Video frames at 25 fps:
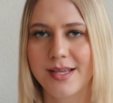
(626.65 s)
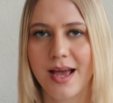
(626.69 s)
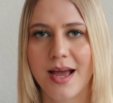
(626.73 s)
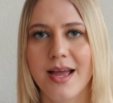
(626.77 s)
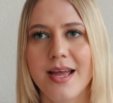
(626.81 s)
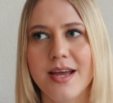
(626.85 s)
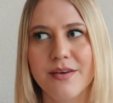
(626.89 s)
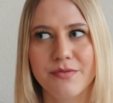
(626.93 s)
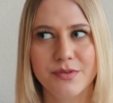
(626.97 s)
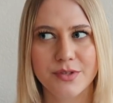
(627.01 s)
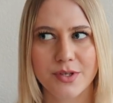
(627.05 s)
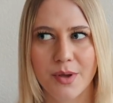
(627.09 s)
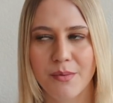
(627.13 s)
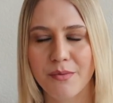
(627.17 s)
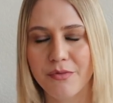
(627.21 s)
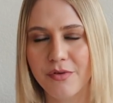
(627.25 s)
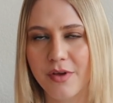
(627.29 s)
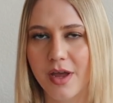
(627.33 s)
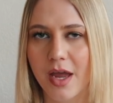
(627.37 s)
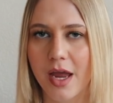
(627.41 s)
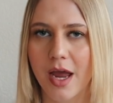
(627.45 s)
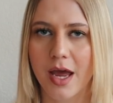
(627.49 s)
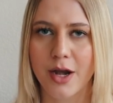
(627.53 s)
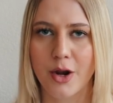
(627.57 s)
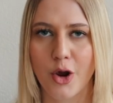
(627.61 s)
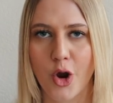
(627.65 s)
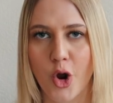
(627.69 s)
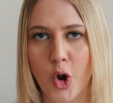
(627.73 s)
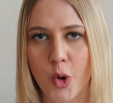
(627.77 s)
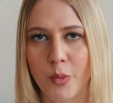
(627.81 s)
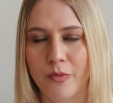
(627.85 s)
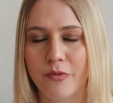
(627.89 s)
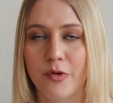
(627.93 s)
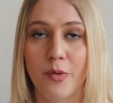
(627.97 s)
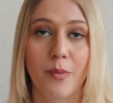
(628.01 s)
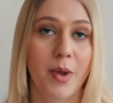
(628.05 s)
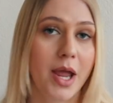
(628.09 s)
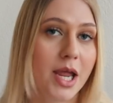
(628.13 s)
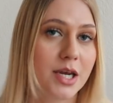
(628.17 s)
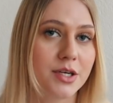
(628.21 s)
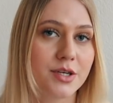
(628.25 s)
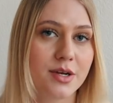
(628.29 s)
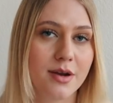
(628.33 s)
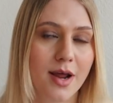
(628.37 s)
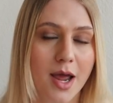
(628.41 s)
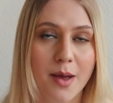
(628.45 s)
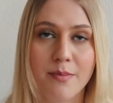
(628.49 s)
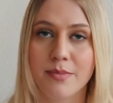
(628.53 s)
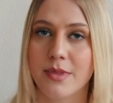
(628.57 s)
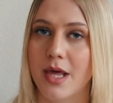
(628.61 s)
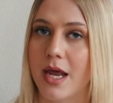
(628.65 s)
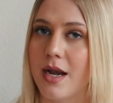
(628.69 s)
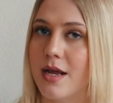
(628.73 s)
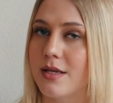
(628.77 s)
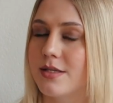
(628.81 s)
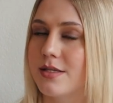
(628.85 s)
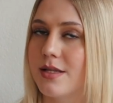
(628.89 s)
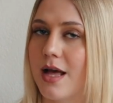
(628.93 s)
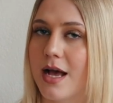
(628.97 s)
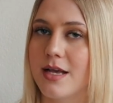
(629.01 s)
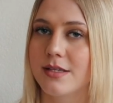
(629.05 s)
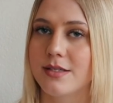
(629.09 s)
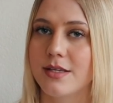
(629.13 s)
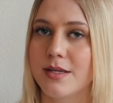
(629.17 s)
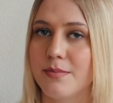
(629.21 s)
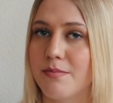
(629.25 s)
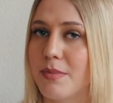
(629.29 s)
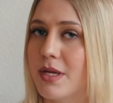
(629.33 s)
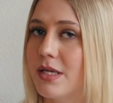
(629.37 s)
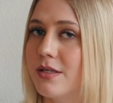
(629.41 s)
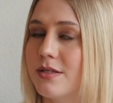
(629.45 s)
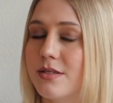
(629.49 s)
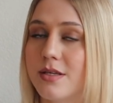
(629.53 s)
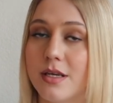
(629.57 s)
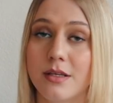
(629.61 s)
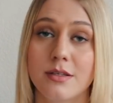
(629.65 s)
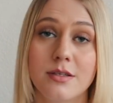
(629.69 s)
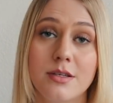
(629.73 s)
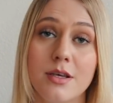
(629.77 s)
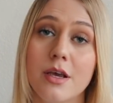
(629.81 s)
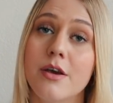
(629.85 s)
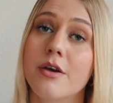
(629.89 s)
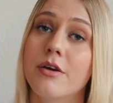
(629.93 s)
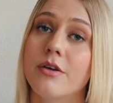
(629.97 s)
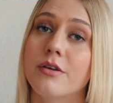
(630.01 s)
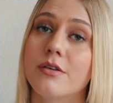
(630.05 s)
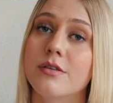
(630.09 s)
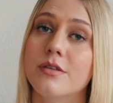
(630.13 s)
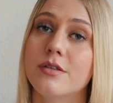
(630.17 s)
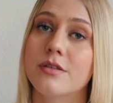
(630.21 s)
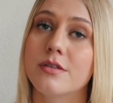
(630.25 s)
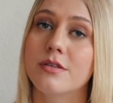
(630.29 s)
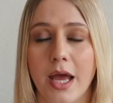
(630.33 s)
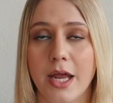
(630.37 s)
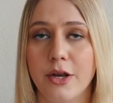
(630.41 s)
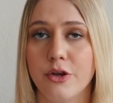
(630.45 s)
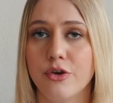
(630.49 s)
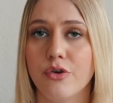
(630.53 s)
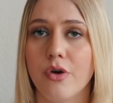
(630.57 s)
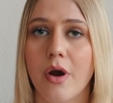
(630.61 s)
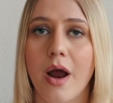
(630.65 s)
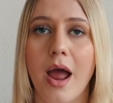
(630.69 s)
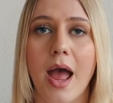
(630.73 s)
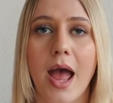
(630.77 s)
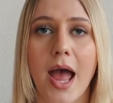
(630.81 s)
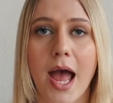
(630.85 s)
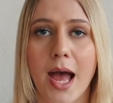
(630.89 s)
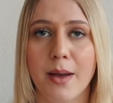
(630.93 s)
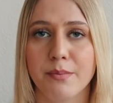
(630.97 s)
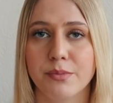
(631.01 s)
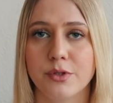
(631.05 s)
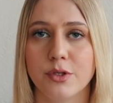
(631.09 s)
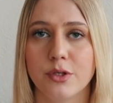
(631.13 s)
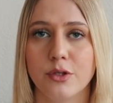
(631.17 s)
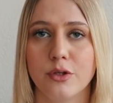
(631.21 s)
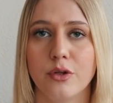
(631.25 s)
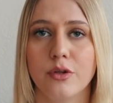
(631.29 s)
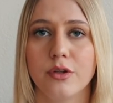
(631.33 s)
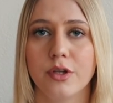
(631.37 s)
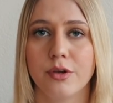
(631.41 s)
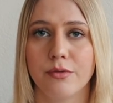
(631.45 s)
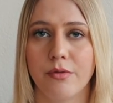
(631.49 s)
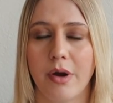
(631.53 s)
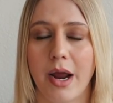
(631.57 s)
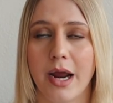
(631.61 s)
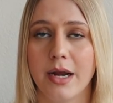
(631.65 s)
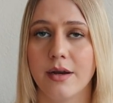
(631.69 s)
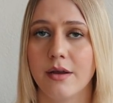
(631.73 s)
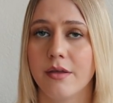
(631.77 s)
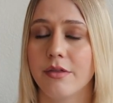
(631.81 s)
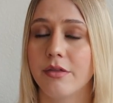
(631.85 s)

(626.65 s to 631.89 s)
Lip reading: I have something at home from H&M that has lasted me 6 years. And you're absolutely right.